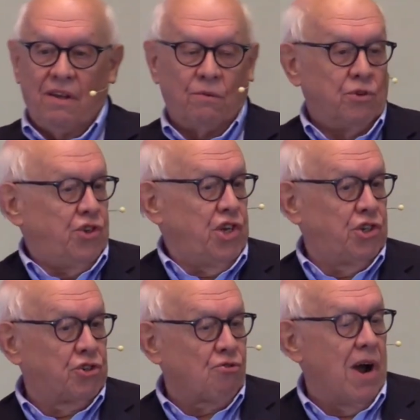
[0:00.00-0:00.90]
Would
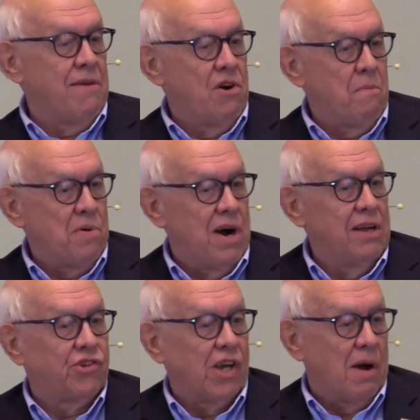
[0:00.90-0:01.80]
Jesus drive on by
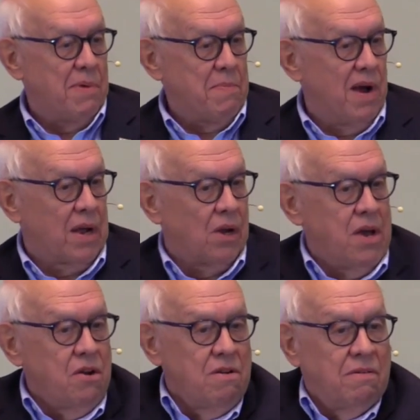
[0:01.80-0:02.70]
and say, I'll be back
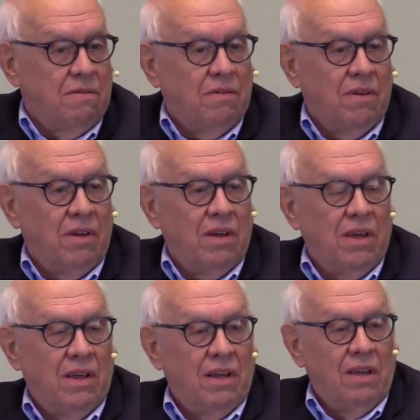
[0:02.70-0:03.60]
later?
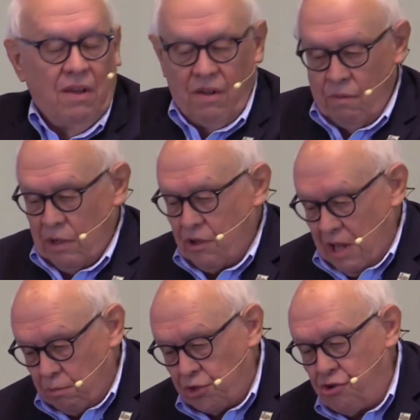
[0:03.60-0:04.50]
Well,
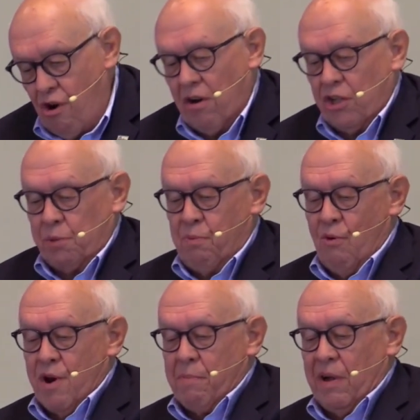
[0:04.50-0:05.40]
that was Charlie's
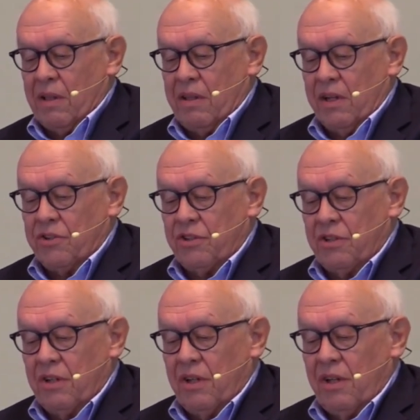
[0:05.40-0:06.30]
point about this.
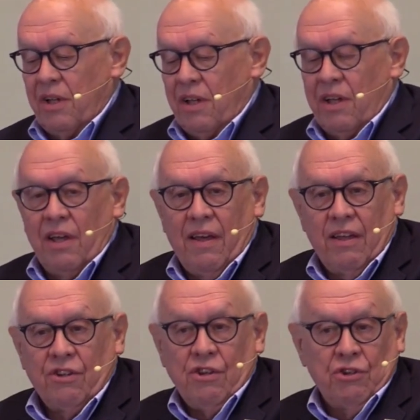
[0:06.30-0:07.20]

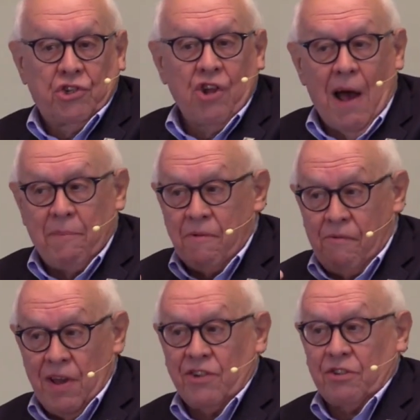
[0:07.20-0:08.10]
Do you stop and
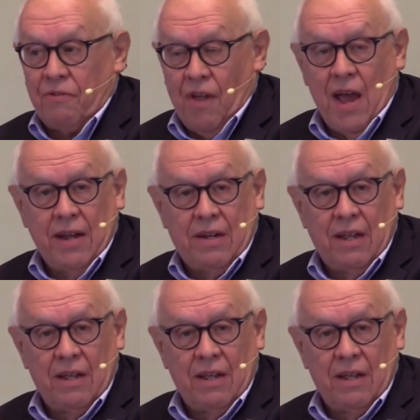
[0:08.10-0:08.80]
fix the flat,